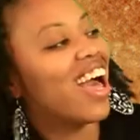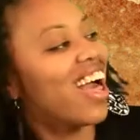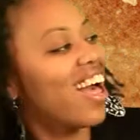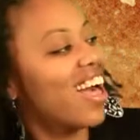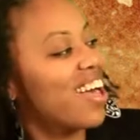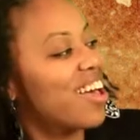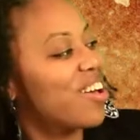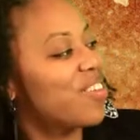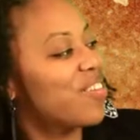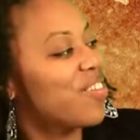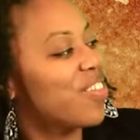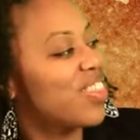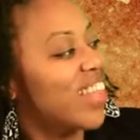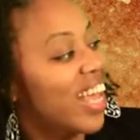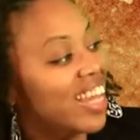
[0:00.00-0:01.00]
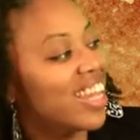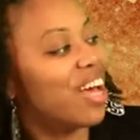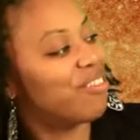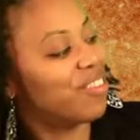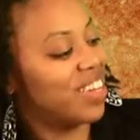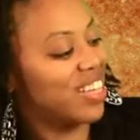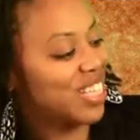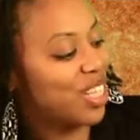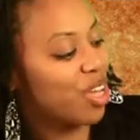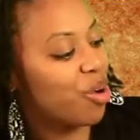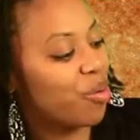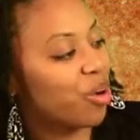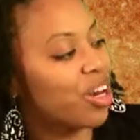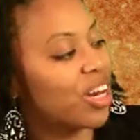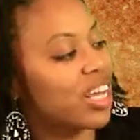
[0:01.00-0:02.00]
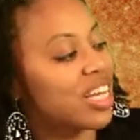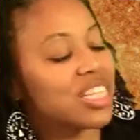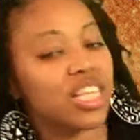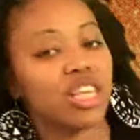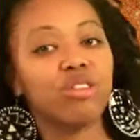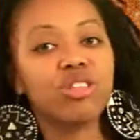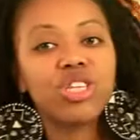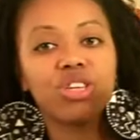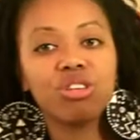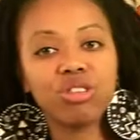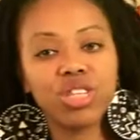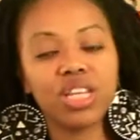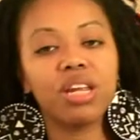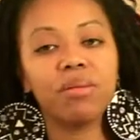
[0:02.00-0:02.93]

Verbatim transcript: Um, they love it. So we're going to continue to use it.